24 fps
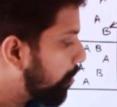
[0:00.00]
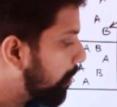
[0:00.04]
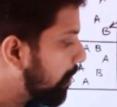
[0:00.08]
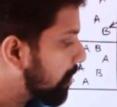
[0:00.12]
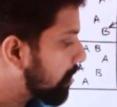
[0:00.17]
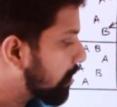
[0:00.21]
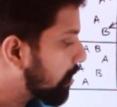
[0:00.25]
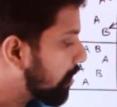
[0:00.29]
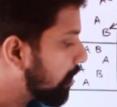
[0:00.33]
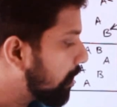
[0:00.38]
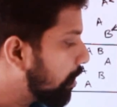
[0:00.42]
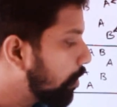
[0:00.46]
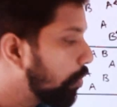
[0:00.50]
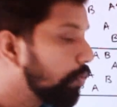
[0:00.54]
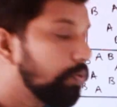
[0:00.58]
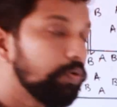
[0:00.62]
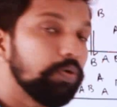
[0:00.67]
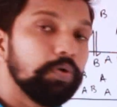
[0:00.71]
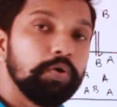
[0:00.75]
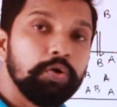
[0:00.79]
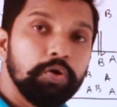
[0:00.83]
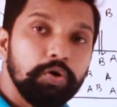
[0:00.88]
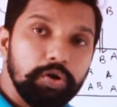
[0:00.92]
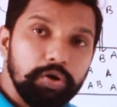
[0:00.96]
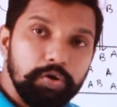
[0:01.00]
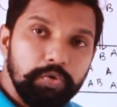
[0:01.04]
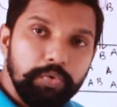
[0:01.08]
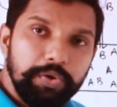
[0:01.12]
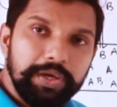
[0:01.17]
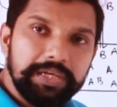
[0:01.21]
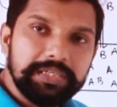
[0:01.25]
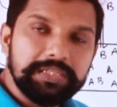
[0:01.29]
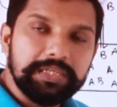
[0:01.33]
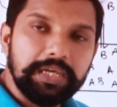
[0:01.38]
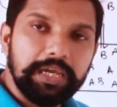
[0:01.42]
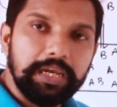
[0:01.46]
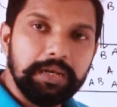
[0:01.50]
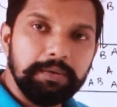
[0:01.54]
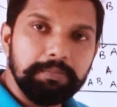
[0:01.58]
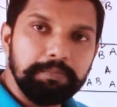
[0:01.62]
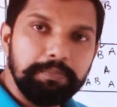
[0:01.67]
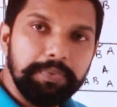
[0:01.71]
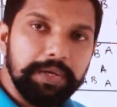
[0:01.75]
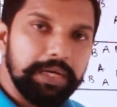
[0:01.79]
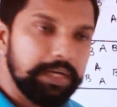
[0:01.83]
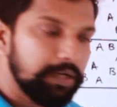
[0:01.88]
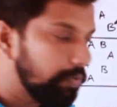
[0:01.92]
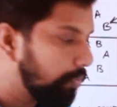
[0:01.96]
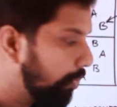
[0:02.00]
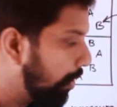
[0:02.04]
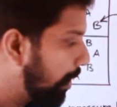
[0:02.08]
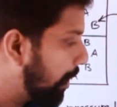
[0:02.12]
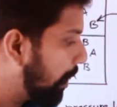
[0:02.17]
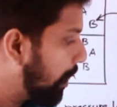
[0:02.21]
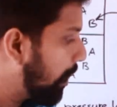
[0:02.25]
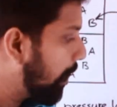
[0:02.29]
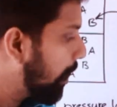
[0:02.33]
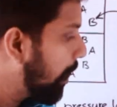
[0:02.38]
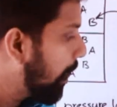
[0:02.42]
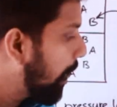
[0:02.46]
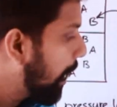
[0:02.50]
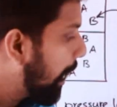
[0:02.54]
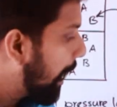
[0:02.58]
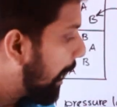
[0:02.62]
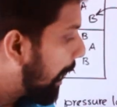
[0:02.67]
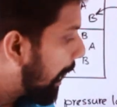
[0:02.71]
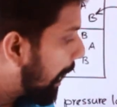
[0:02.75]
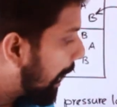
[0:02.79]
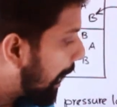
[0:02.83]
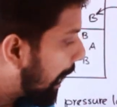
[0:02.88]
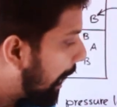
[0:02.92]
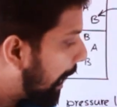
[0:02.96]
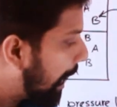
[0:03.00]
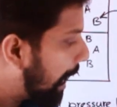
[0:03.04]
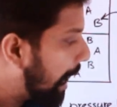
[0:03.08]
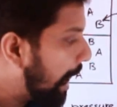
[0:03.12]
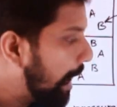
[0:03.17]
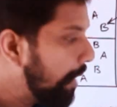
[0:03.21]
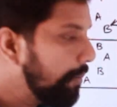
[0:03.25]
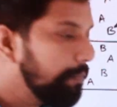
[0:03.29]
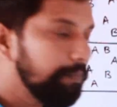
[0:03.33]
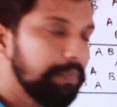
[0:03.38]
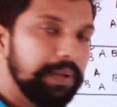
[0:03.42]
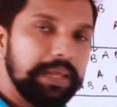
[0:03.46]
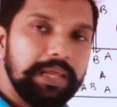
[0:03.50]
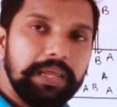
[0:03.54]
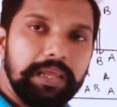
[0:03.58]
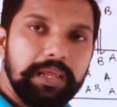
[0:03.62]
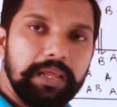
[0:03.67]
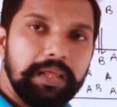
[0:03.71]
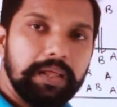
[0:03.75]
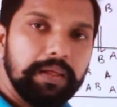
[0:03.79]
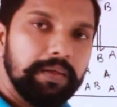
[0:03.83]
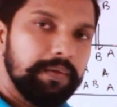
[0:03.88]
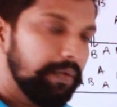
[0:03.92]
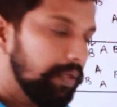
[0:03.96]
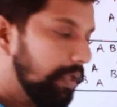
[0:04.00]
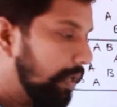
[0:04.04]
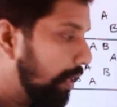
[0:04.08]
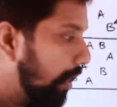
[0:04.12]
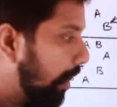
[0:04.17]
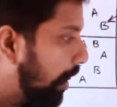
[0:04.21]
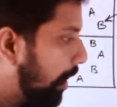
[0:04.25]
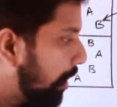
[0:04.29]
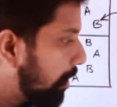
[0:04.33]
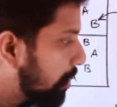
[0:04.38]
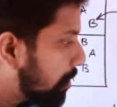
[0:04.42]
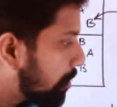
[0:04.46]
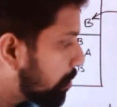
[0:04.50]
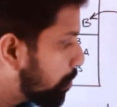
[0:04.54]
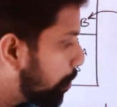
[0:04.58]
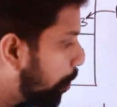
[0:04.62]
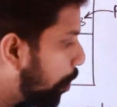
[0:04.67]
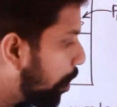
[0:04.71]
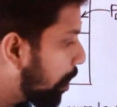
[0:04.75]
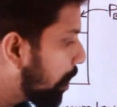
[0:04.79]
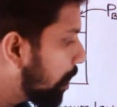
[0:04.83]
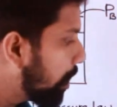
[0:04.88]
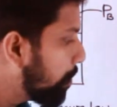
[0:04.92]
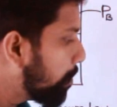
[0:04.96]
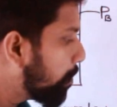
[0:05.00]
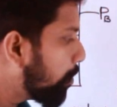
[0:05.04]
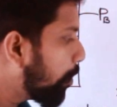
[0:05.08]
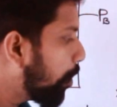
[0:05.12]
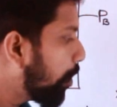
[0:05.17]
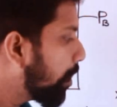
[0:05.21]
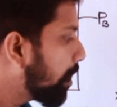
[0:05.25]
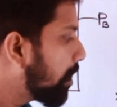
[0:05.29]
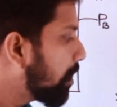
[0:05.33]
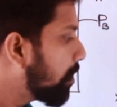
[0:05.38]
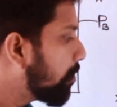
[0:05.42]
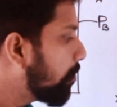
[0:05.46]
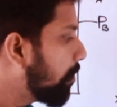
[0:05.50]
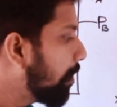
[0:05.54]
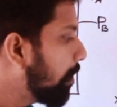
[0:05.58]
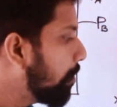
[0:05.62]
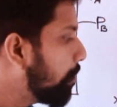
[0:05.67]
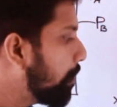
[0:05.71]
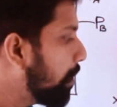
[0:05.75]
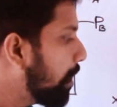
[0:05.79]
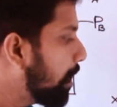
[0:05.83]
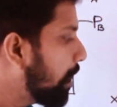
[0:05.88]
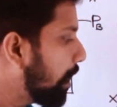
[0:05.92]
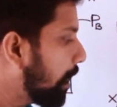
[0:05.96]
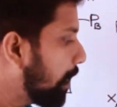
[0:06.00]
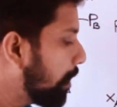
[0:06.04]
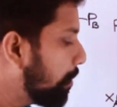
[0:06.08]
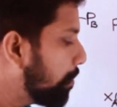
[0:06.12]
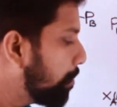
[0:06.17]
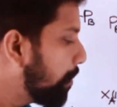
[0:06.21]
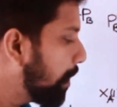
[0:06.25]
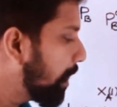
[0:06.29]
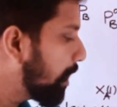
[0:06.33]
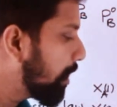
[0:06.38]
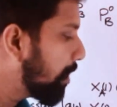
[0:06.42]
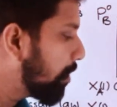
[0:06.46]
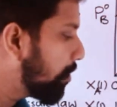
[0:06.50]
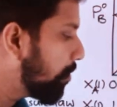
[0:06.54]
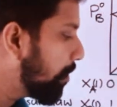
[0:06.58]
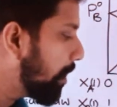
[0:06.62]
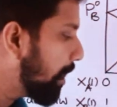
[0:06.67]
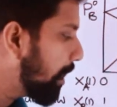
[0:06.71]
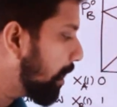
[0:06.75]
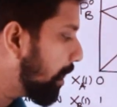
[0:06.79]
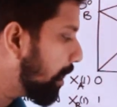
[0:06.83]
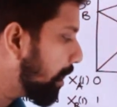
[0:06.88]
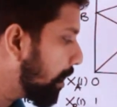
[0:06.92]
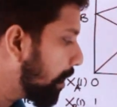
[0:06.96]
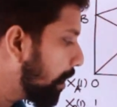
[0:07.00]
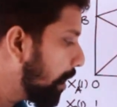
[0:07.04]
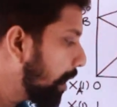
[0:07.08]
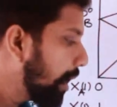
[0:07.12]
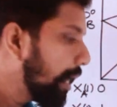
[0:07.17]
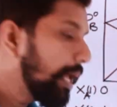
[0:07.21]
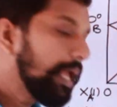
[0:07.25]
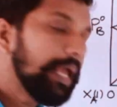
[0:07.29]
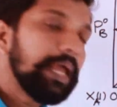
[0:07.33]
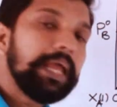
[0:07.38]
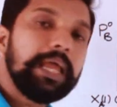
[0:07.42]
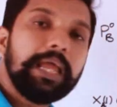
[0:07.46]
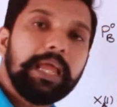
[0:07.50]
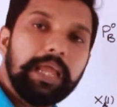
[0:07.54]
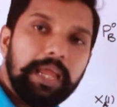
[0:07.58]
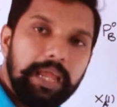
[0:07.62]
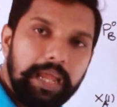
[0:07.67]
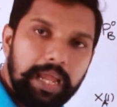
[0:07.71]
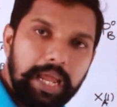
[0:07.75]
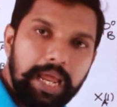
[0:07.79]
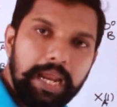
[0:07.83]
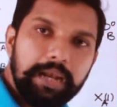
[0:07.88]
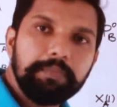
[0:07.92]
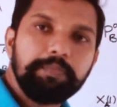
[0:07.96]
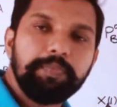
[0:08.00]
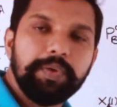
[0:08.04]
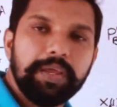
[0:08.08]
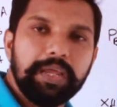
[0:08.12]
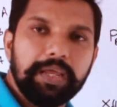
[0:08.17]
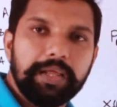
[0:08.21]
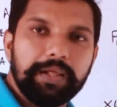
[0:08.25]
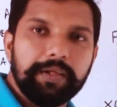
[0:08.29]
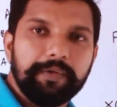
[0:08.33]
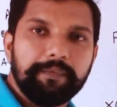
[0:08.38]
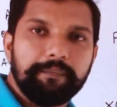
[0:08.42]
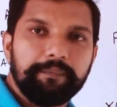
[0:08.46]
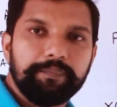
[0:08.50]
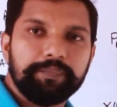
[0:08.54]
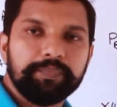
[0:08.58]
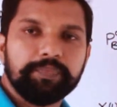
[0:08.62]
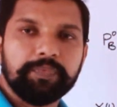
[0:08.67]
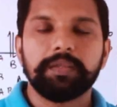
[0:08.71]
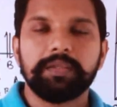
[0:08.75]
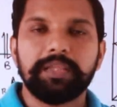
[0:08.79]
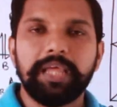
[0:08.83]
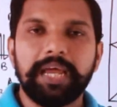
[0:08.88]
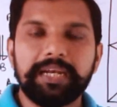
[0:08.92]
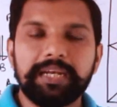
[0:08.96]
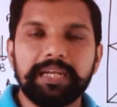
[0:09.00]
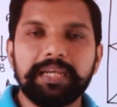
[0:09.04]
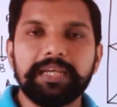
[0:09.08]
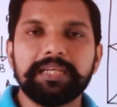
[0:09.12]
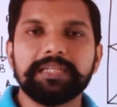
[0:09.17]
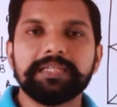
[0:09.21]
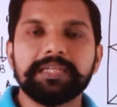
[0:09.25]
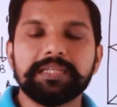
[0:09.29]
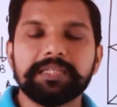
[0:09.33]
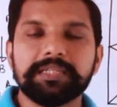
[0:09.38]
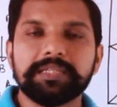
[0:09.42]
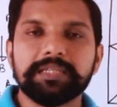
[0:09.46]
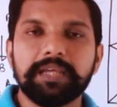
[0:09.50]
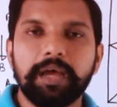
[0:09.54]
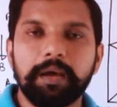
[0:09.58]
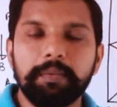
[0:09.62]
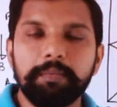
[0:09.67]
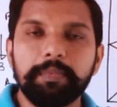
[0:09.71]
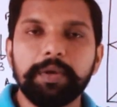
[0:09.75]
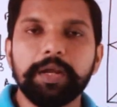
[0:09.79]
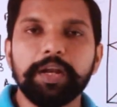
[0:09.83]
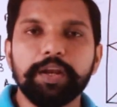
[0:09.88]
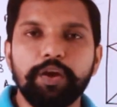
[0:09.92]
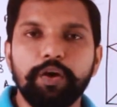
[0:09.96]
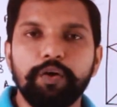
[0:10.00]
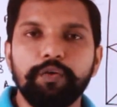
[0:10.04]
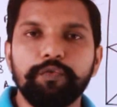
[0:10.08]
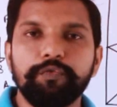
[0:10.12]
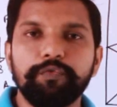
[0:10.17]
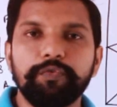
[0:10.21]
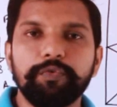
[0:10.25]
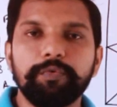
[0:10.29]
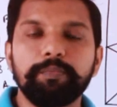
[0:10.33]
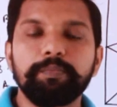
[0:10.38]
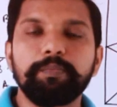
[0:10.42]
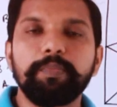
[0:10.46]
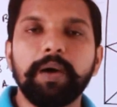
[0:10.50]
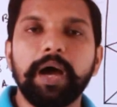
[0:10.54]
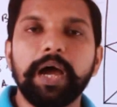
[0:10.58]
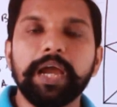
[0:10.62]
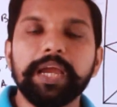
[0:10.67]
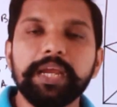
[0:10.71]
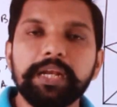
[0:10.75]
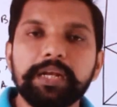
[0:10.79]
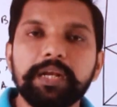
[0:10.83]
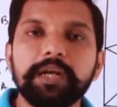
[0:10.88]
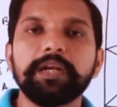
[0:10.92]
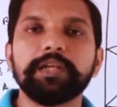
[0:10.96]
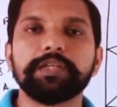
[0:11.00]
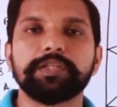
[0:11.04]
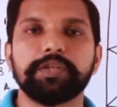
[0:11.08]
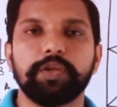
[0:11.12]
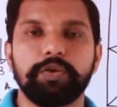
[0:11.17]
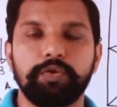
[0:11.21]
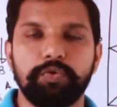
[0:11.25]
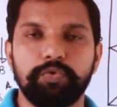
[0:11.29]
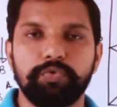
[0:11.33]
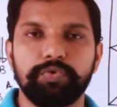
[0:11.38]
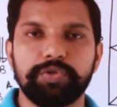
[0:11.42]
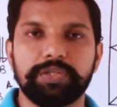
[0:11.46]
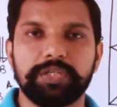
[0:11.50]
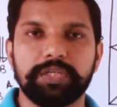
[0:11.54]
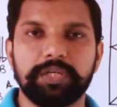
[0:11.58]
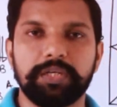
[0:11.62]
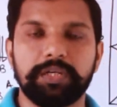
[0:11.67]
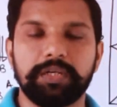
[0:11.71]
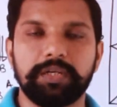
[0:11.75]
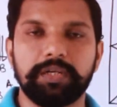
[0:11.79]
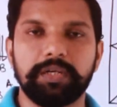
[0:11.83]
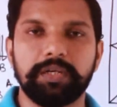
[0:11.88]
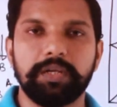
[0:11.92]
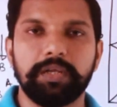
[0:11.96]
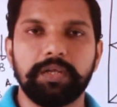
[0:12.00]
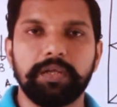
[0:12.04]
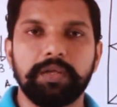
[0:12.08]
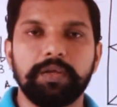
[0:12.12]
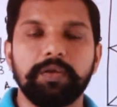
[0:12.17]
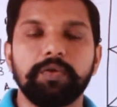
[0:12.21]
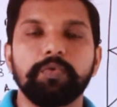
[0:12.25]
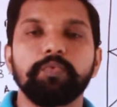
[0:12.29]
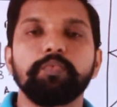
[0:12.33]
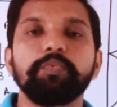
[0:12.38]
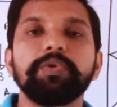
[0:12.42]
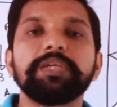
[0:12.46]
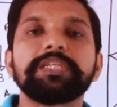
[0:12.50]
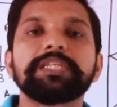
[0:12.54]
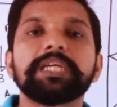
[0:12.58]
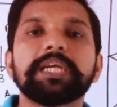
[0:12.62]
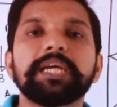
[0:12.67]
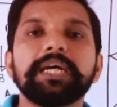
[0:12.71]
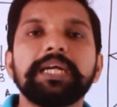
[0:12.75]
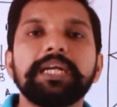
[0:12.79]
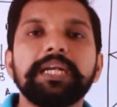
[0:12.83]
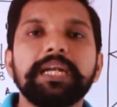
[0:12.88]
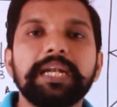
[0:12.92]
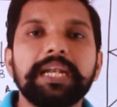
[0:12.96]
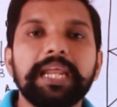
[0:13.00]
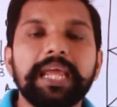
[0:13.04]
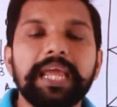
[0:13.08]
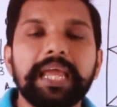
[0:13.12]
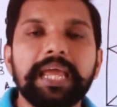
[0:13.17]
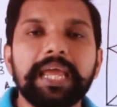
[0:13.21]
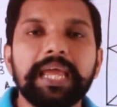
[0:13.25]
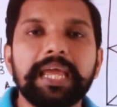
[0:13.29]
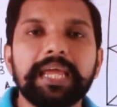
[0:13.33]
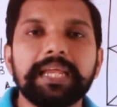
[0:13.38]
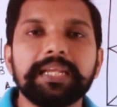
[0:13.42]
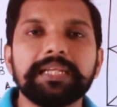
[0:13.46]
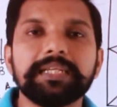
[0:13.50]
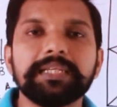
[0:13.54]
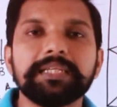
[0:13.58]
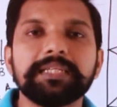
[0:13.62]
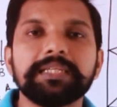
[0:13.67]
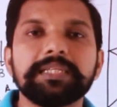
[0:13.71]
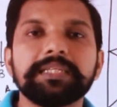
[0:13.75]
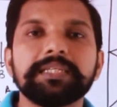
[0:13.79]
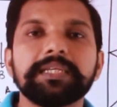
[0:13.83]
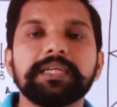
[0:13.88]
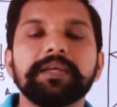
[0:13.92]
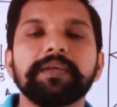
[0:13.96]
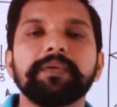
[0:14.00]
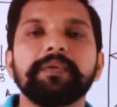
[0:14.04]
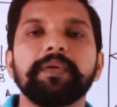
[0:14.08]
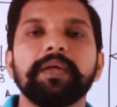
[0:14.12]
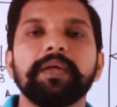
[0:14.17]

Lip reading: pressure always in between A and B, its boiling point will be in between A and B. That is a summary of a binary solution which contains